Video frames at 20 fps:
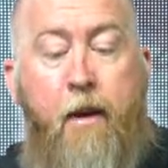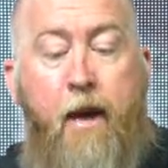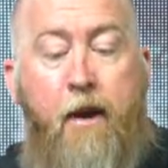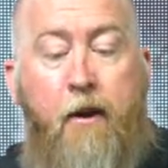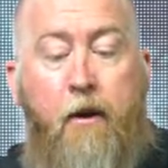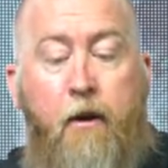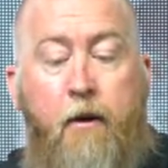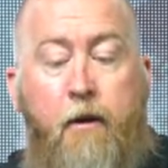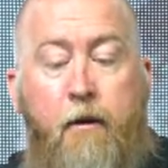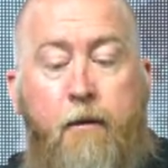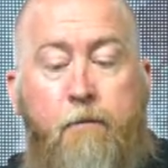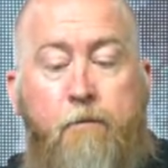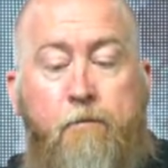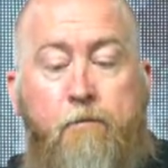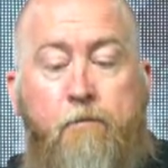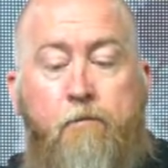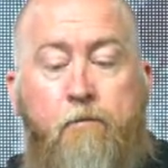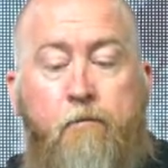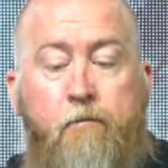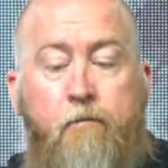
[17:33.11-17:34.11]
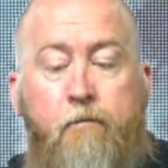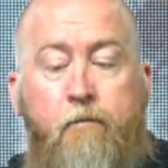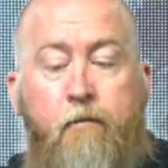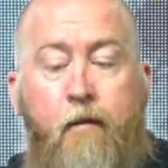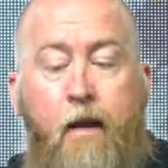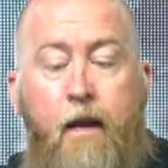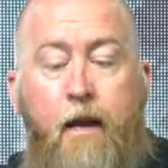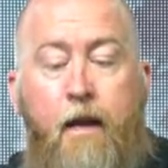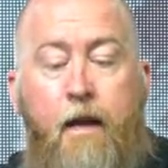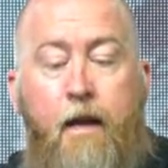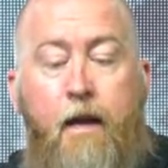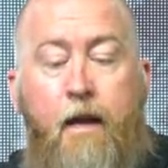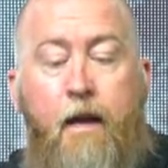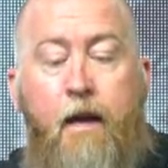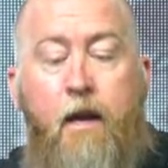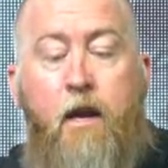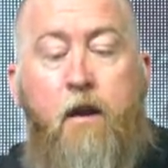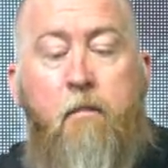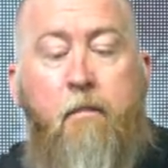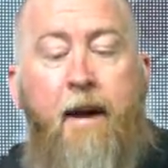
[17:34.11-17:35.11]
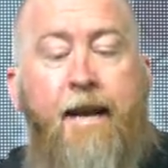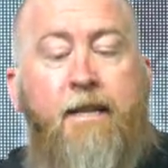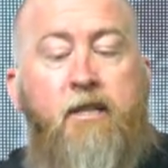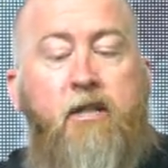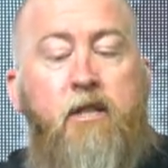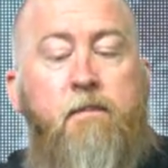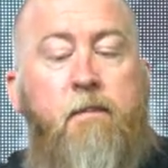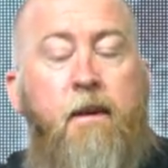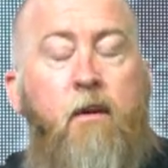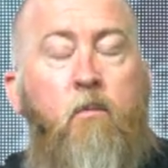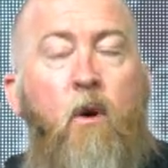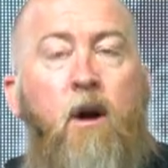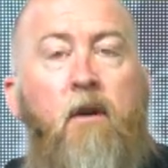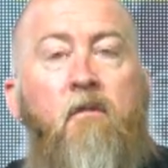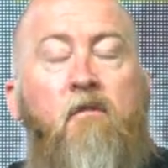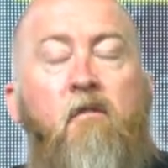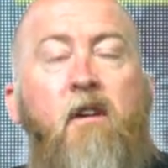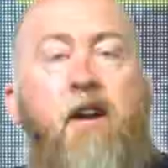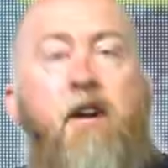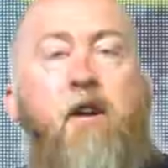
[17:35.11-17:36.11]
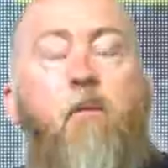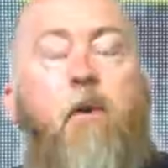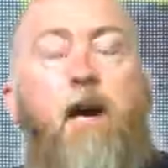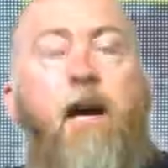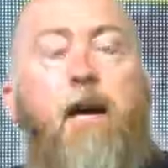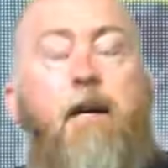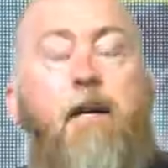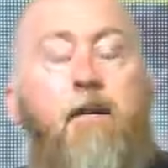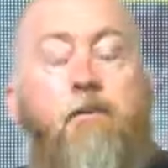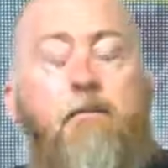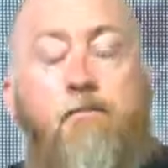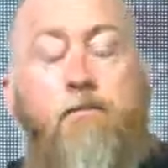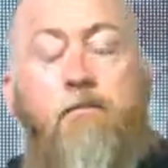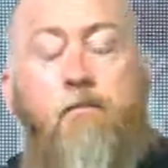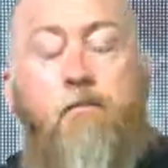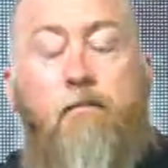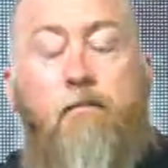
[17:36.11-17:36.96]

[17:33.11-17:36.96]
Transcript: better. You might just be one friend away